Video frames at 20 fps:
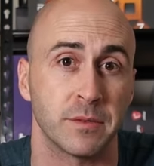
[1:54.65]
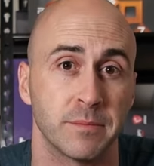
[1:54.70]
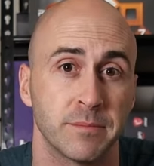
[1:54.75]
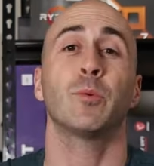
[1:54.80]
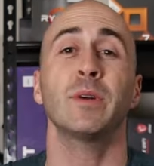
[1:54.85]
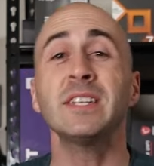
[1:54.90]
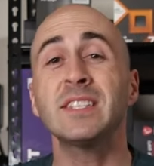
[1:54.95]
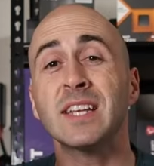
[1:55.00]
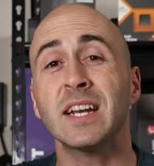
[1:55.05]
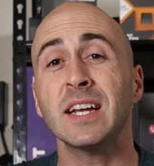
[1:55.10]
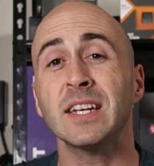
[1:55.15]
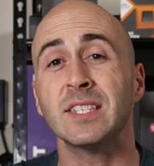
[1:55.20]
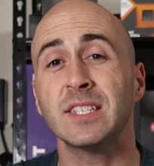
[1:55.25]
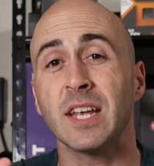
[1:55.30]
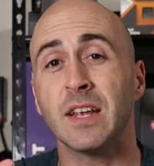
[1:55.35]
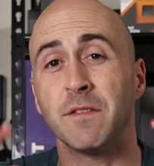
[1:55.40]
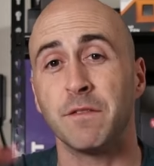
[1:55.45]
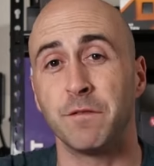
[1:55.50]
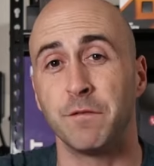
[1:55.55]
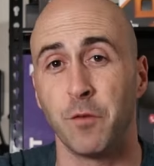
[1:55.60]
The reason I
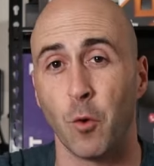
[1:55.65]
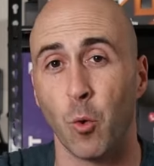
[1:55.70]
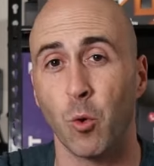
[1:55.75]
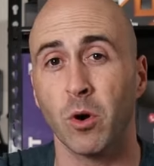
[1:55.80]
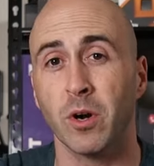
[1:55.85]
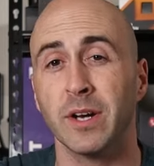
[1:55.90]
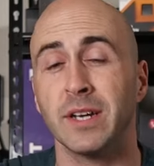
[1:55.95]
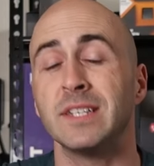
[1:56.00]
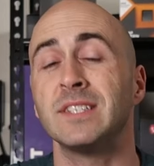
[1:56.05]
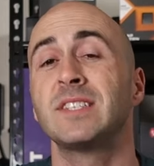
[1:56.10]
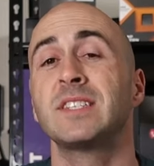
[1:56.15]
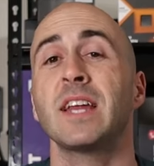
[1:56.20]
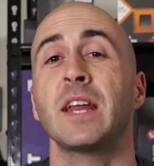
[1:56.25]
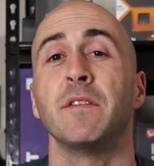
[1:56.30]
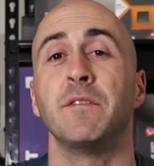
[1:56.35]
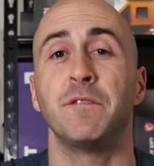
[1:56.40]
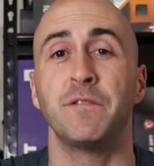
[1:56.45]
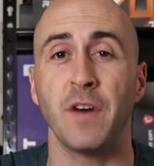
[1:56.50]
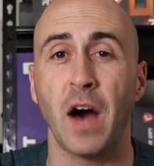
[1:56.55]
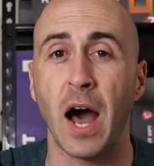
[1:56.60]
said 4
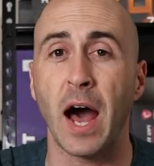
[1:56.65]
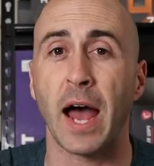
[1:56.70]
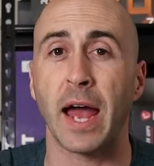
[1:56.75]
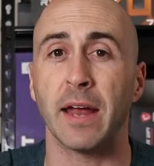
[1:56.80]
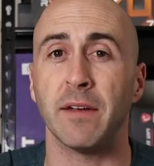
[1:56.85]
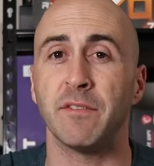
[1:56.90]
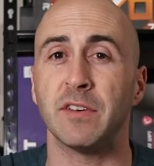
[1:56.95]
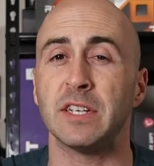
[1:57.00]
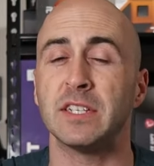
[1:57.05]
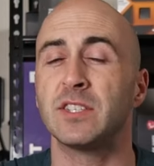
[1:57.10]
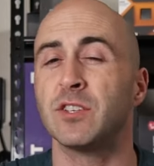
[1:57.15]
instead of 5